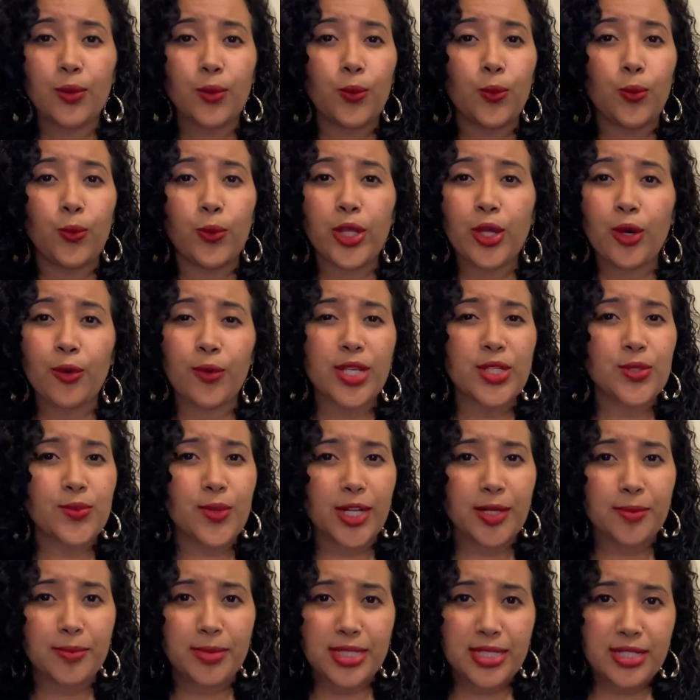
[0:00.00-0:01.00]
We always
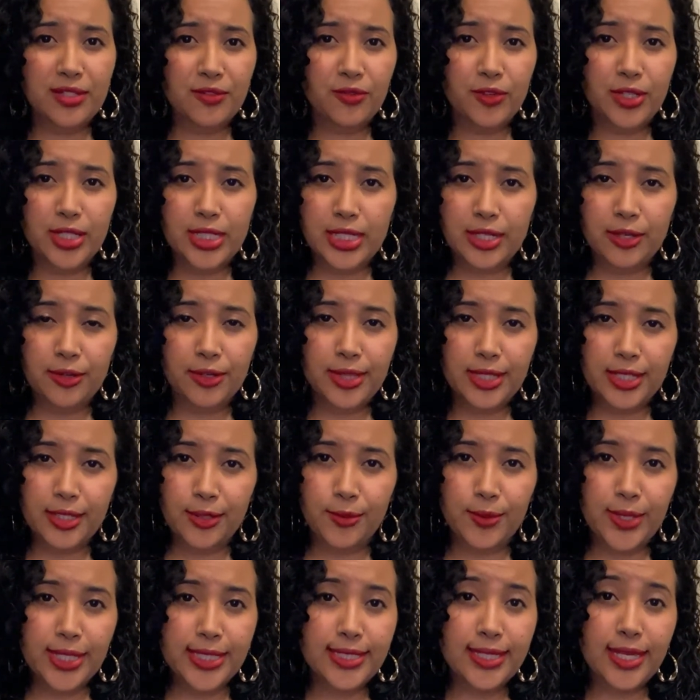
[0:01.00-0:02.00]
want to be different here in the
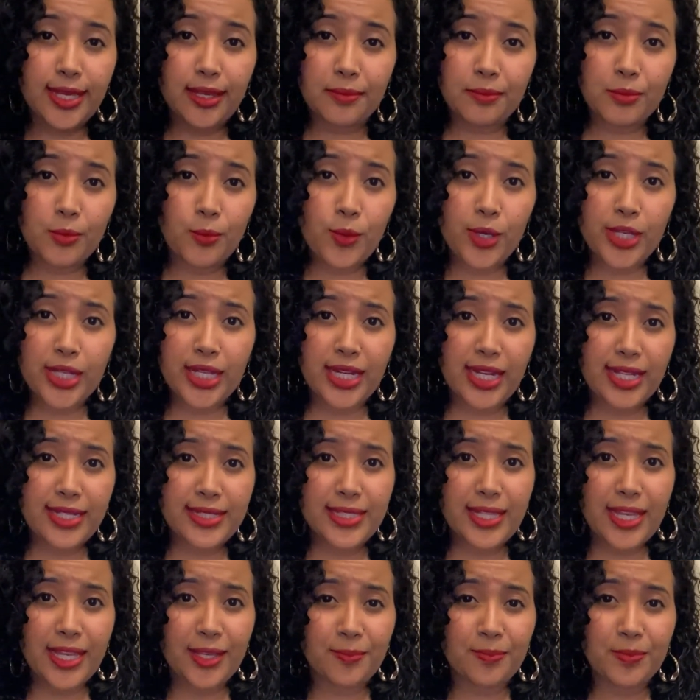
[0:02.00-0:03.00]
USA. What can I
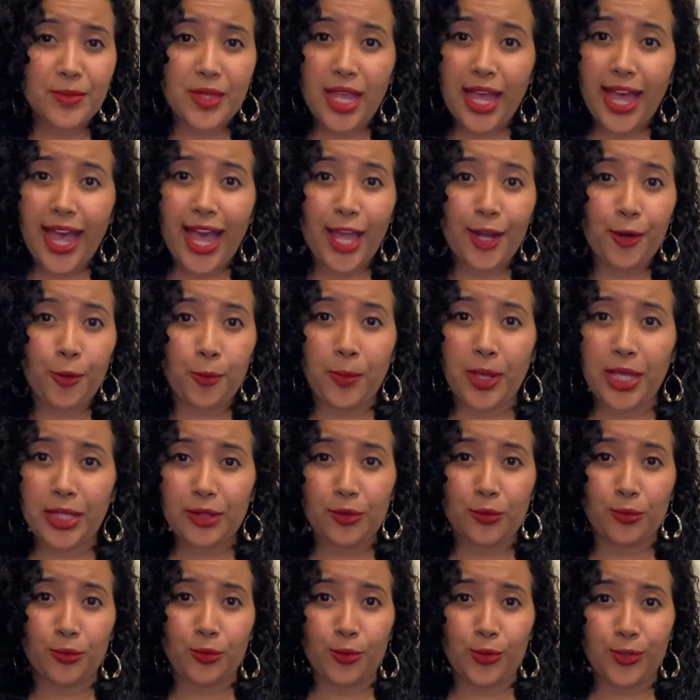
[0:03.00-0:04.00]
say? I don't make
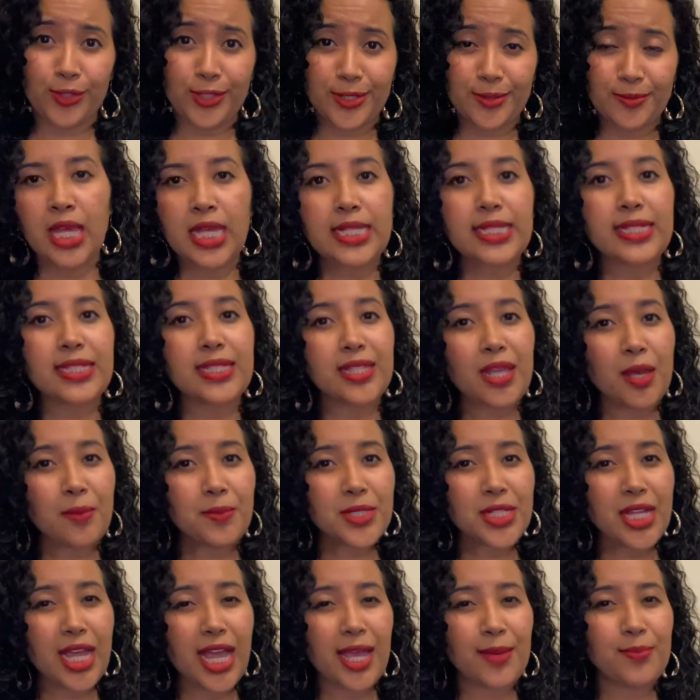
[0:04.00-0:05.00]
the rules.
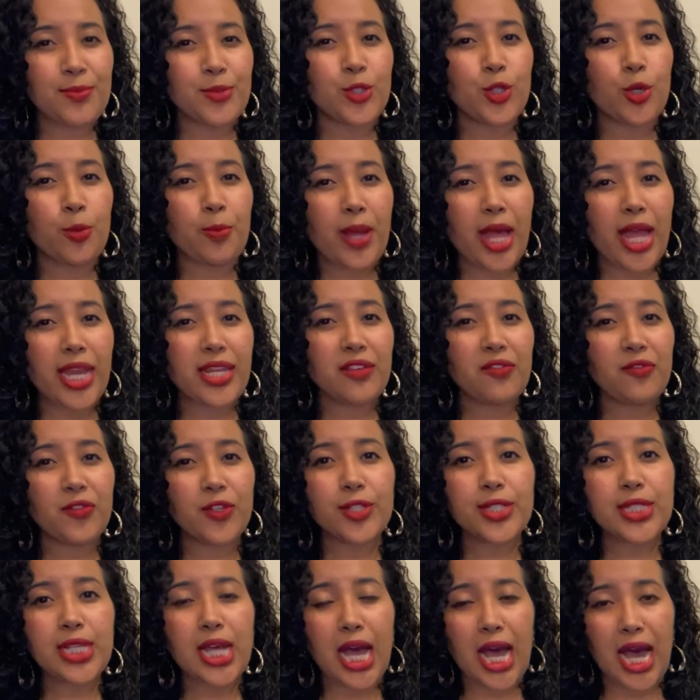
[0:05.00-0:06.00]
Sometimes your body
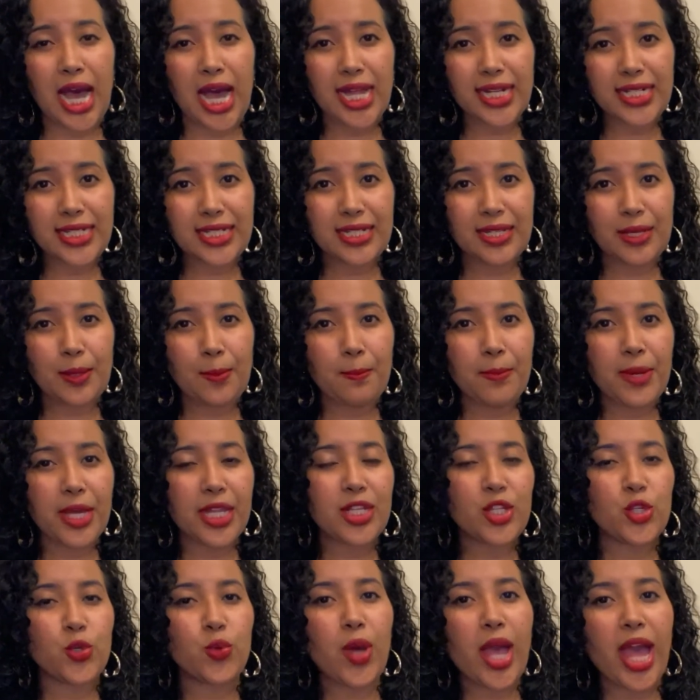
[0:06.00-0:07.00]
feels hot, but
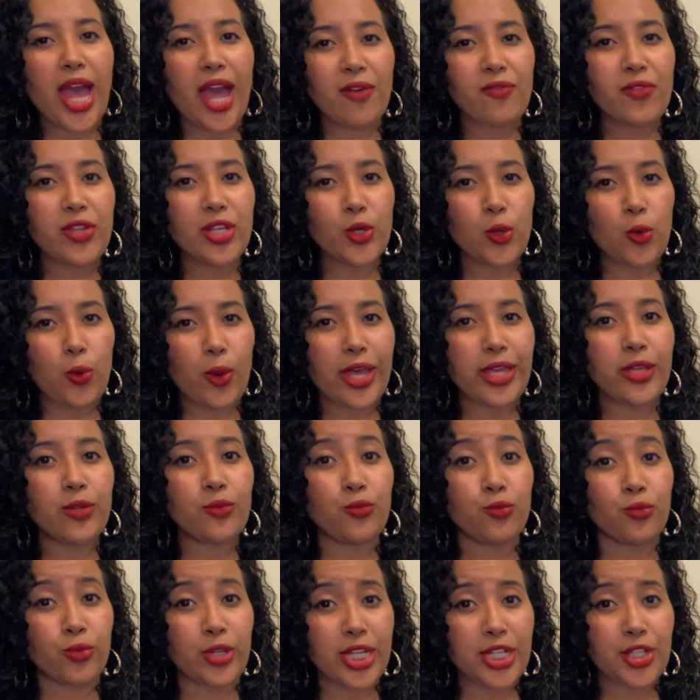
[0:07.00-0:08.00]
you haven't quite
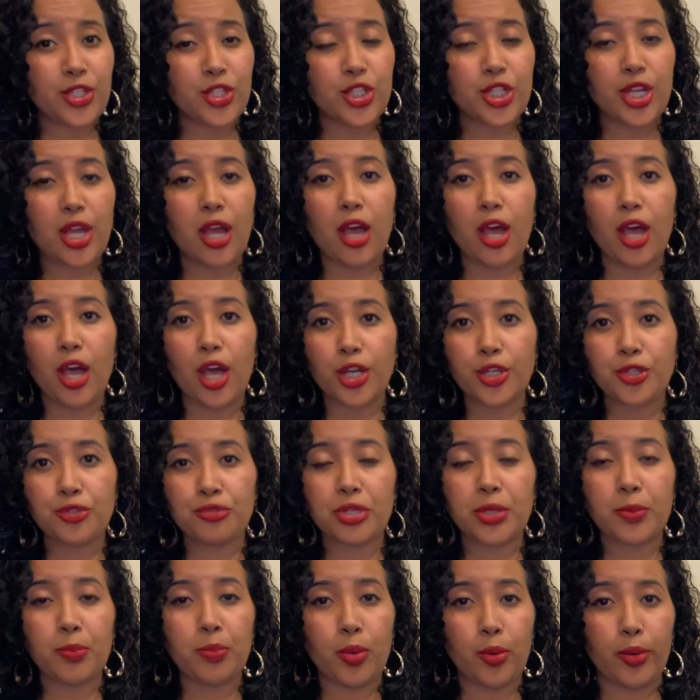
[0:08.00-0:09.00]
reached
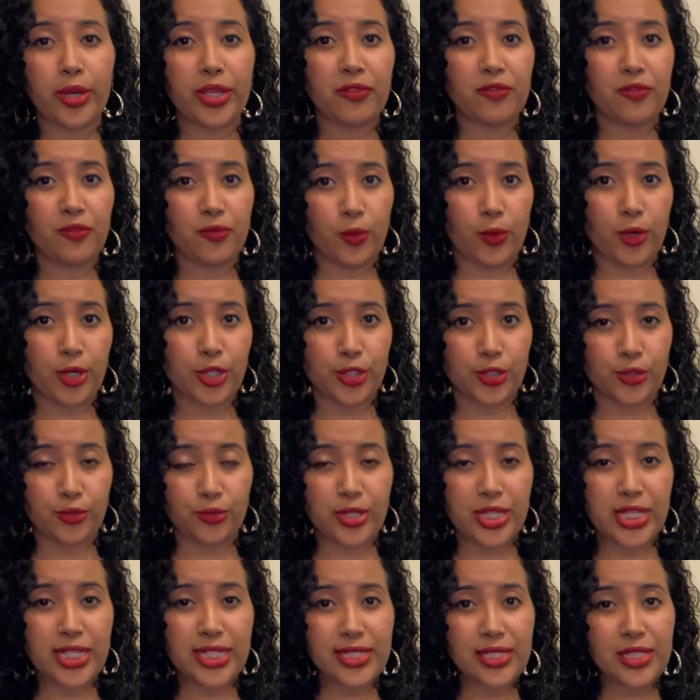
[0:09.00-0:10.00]
100.4
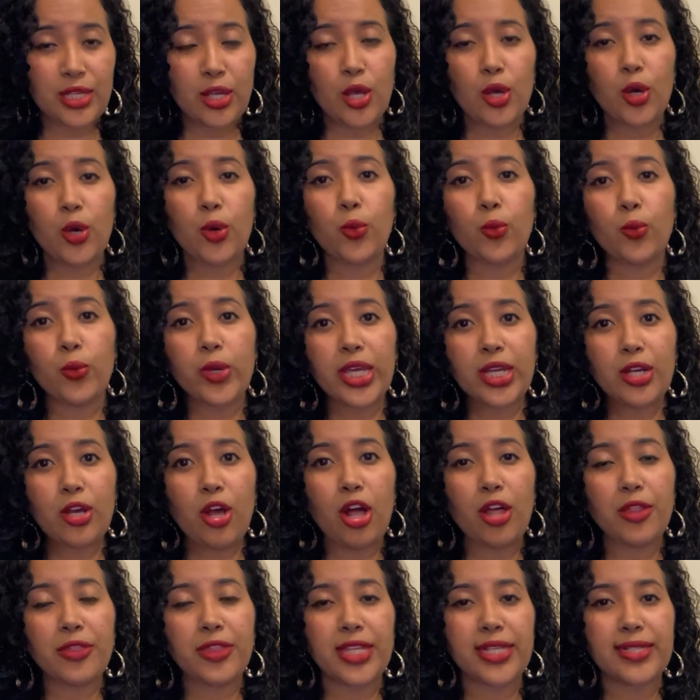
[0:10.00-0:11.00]
degrees. We
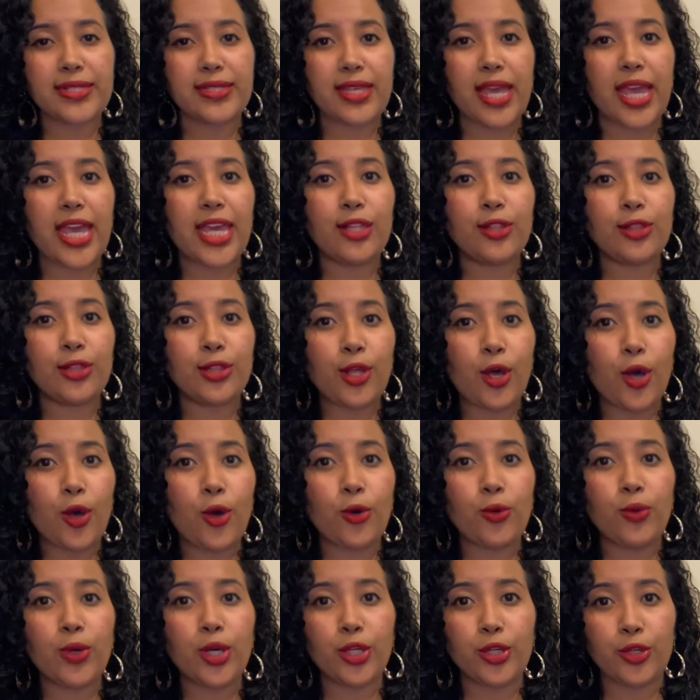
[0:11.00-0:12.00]
call this a
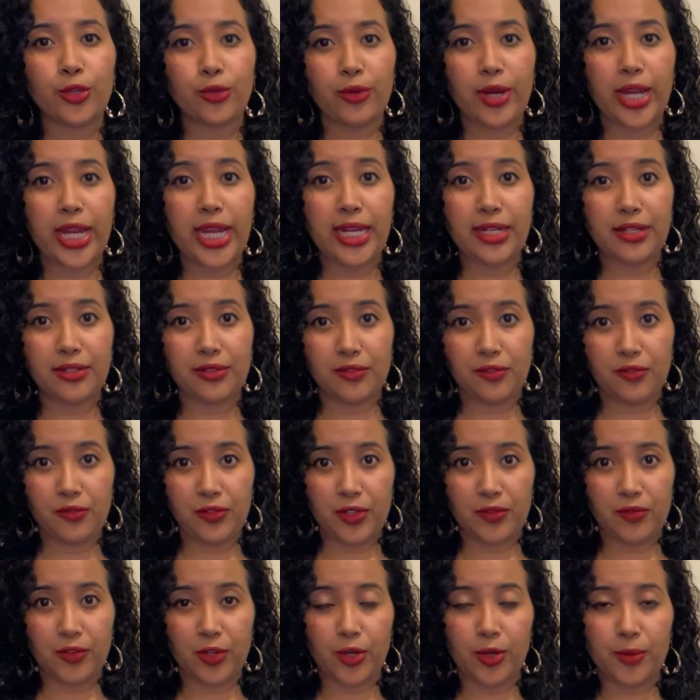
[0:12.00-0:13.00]
low-grade
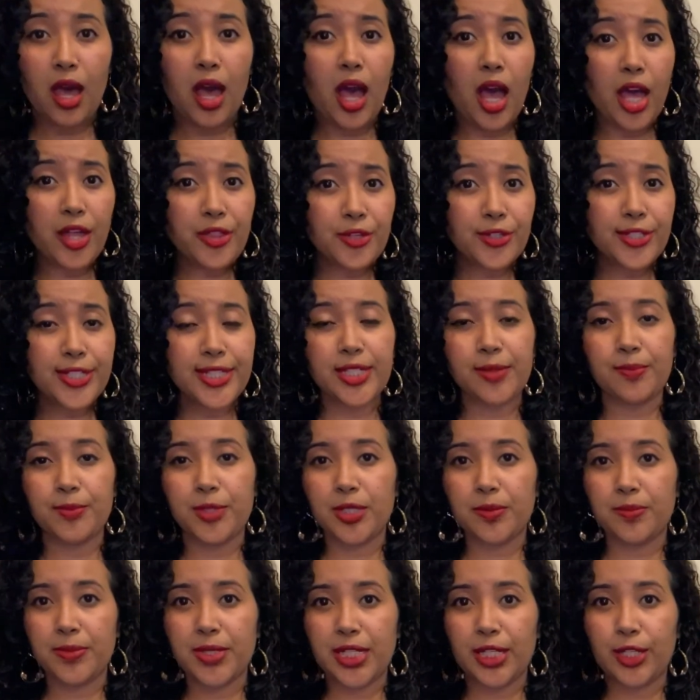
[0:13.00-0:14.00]
fever. Other
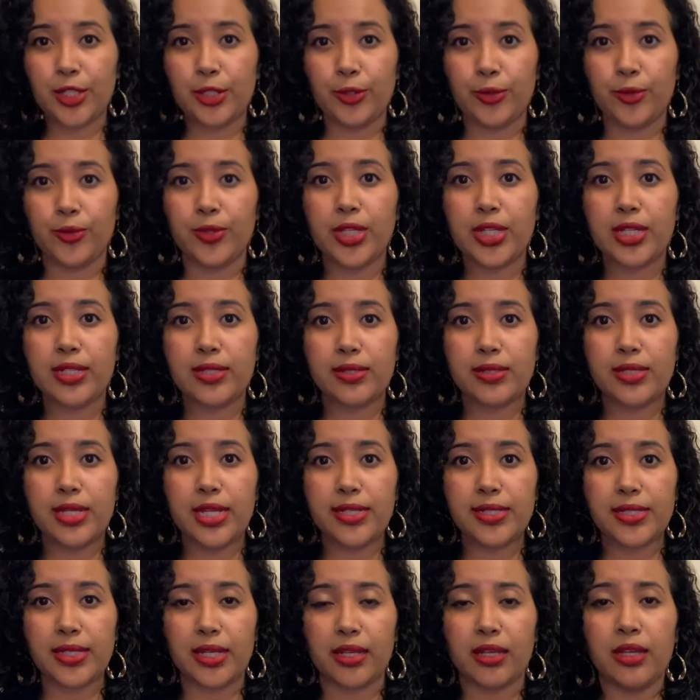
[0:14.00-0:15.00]
symptoms include
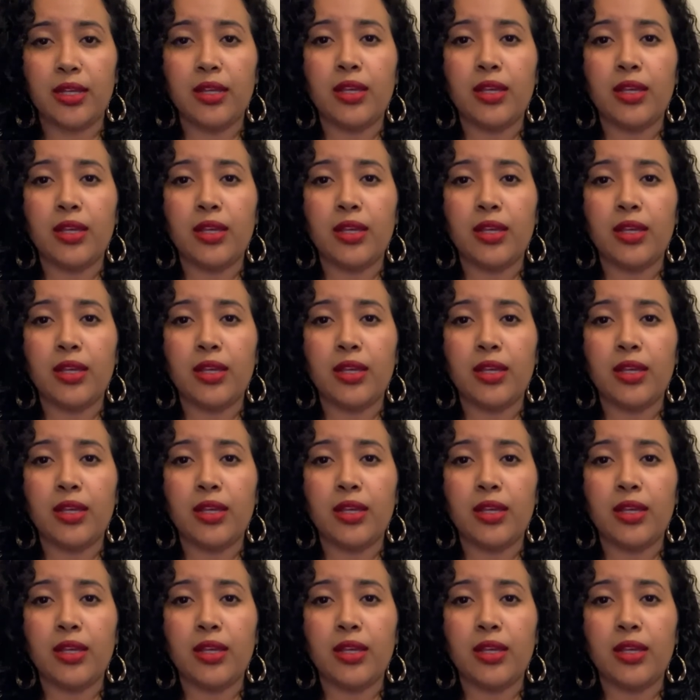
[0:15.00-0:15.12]
sneezing.